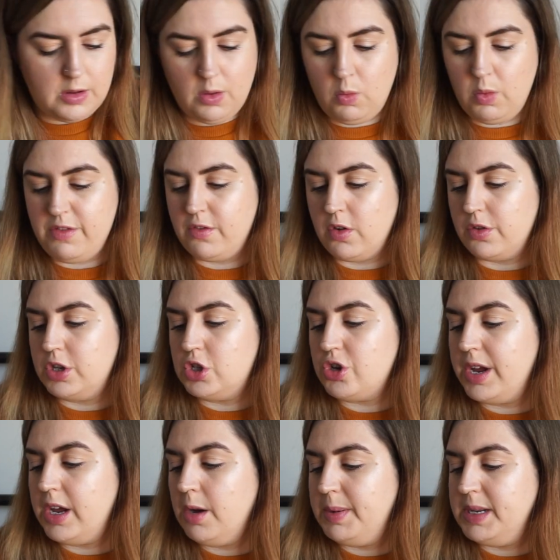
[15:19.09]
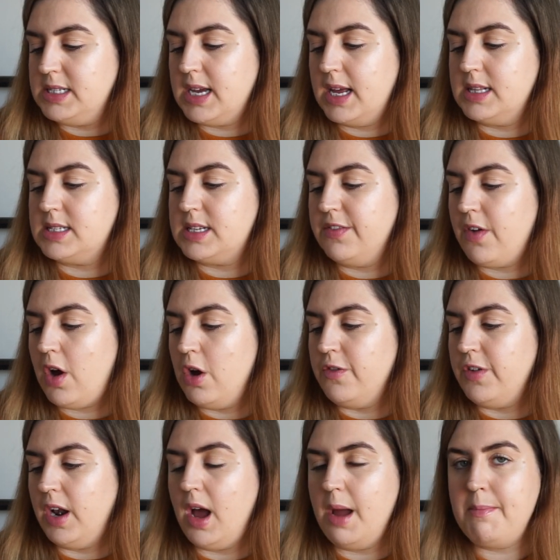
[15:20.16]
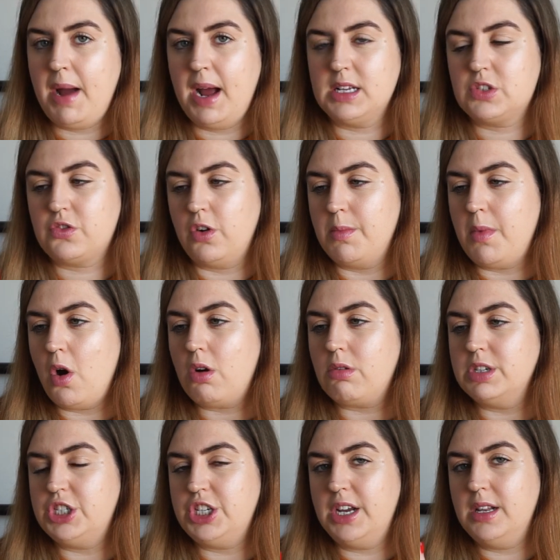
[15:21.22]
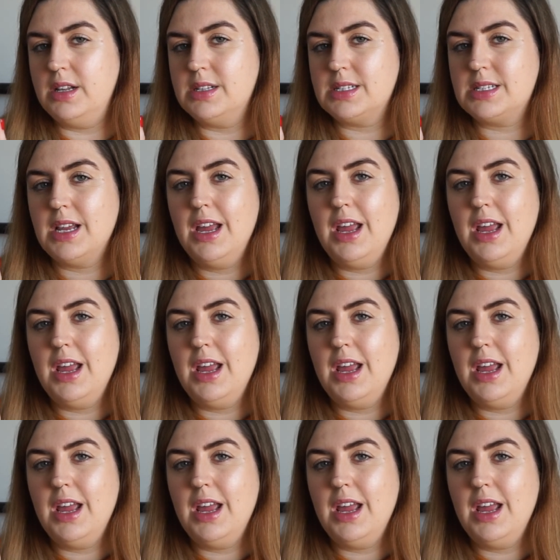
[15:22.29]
We've got the Drink Up Intensive Overnight Mask from Origins.